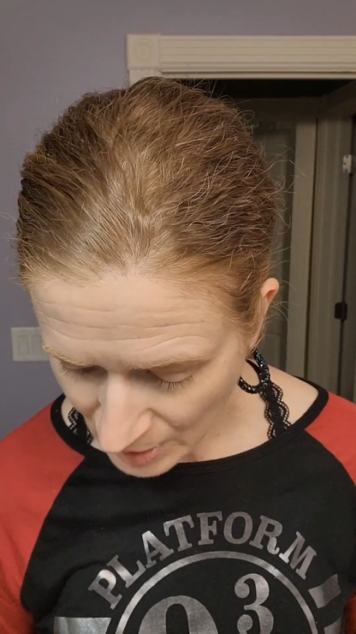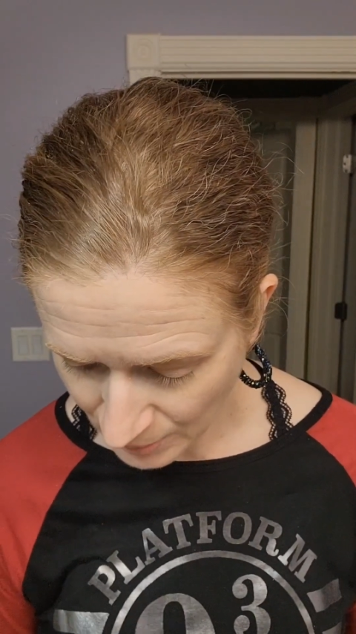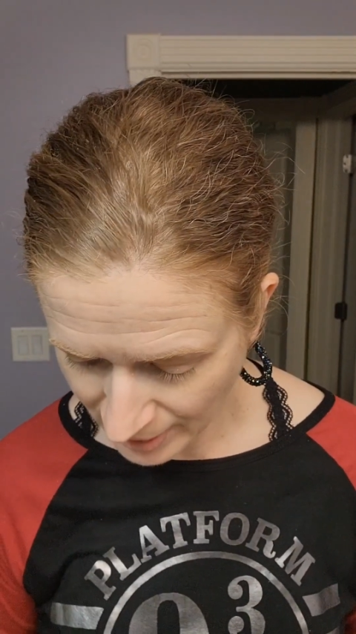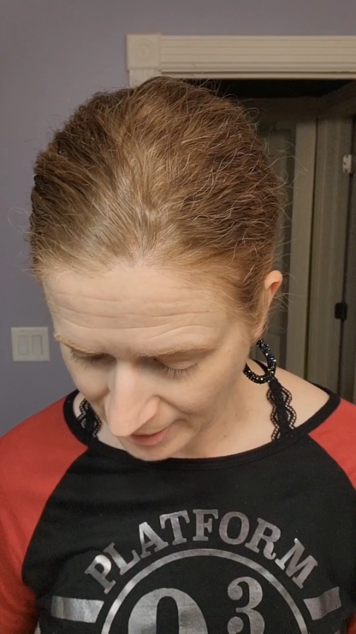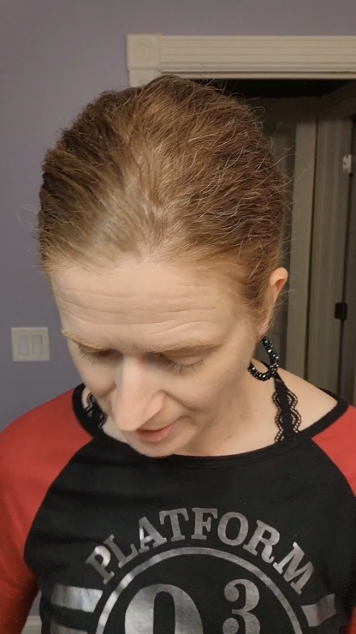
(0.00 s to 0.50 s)

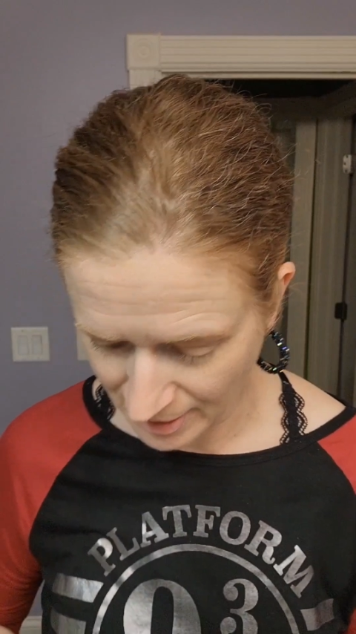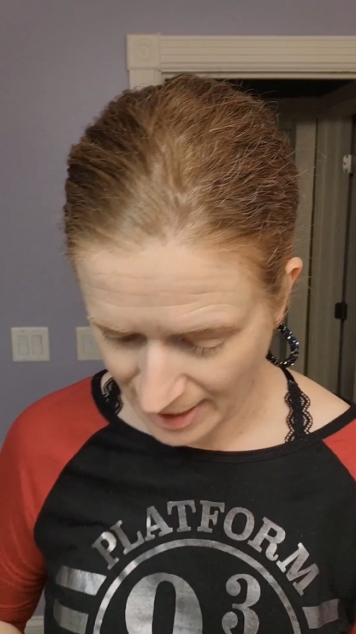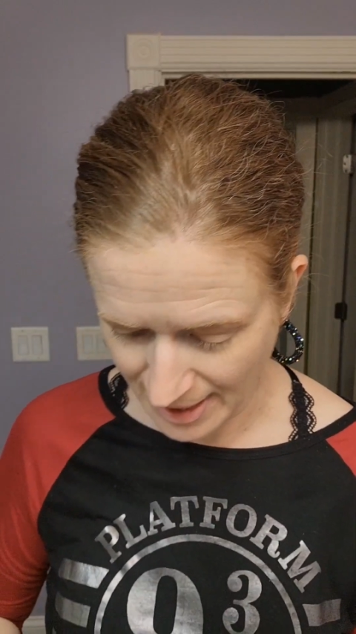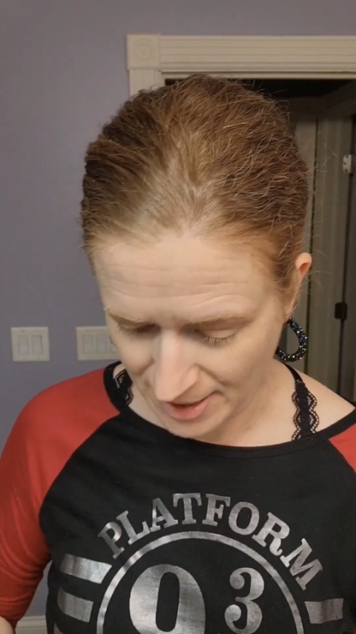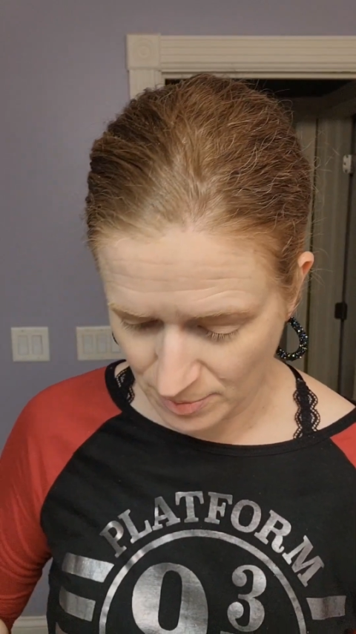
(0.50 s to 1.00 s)
We got our
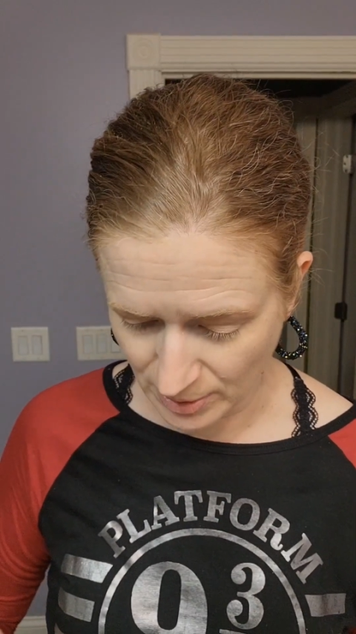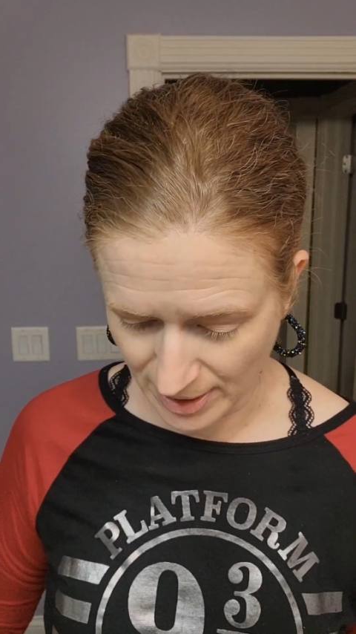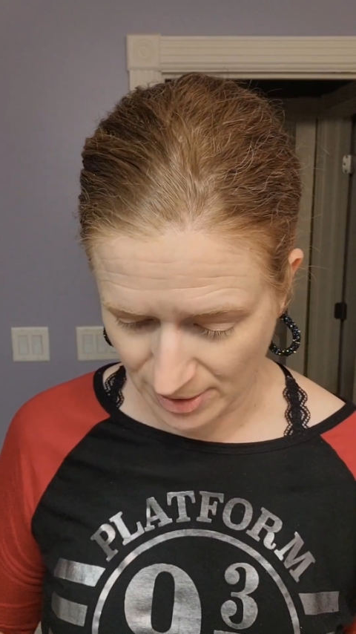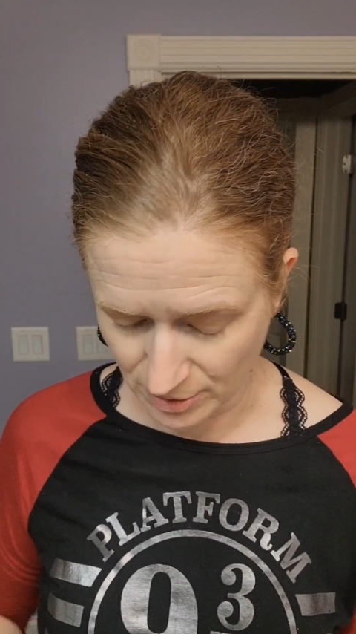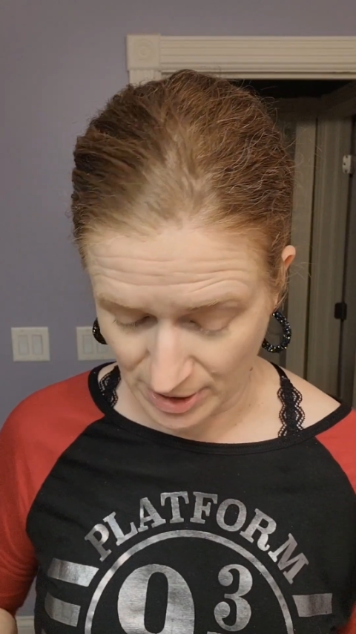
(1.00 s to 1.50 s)

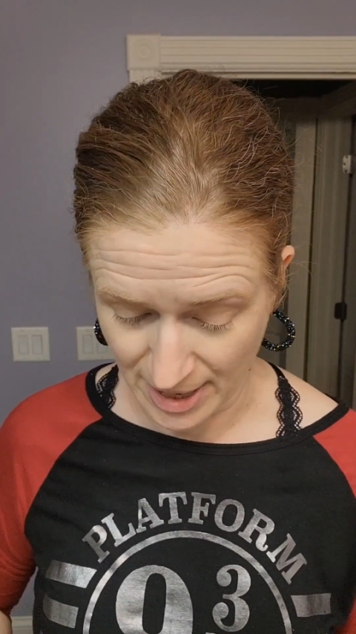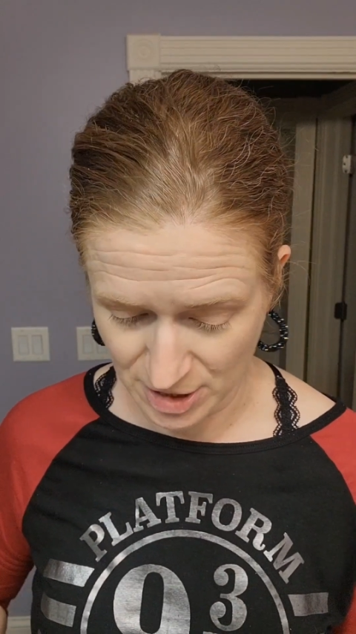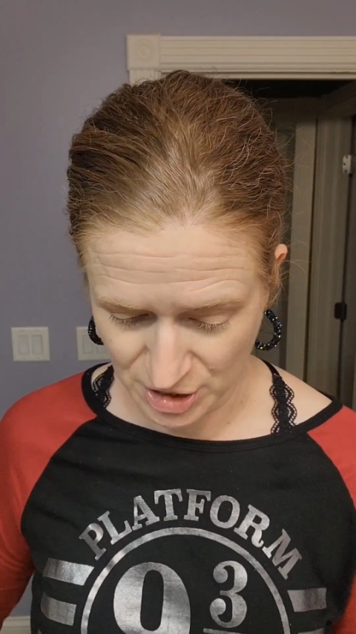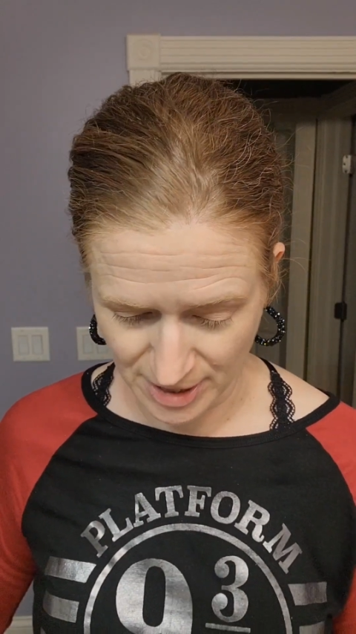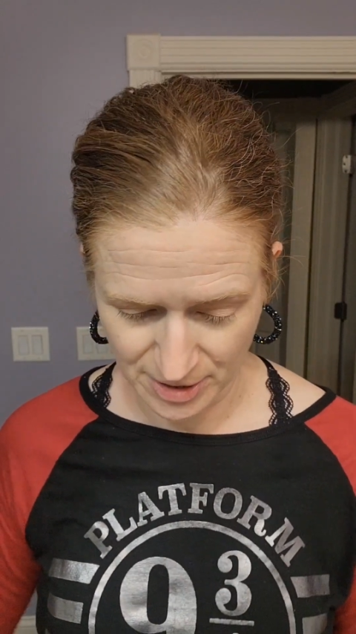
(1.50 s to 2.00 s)

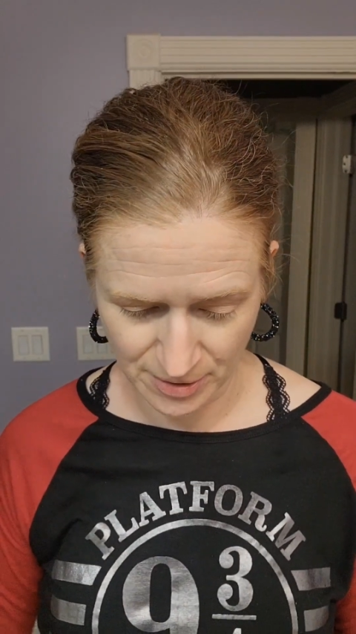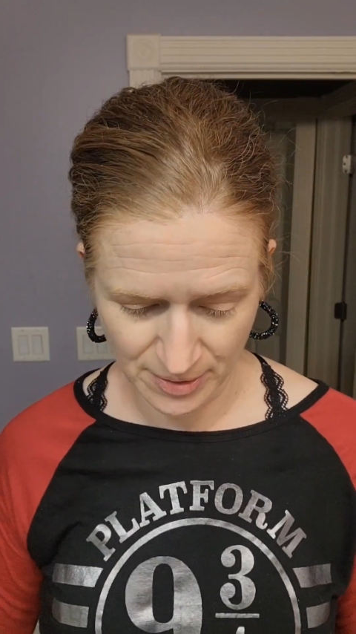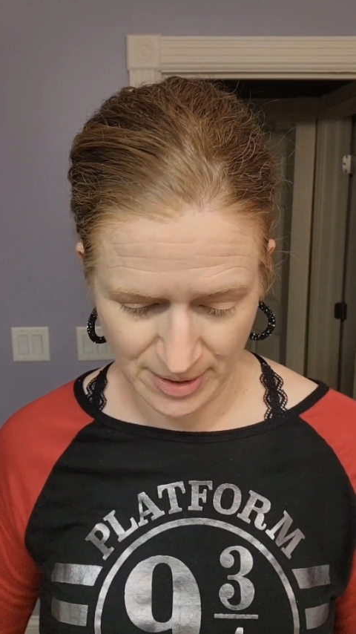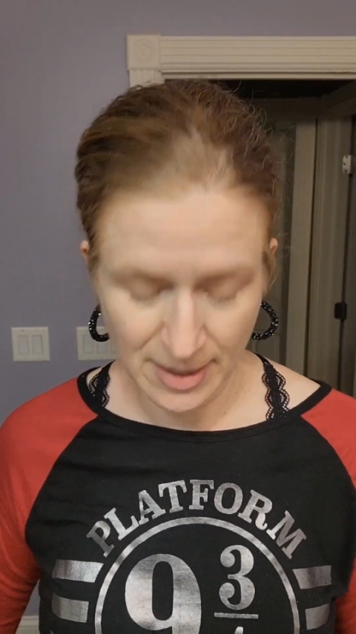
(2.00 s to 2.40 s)
eyeshadow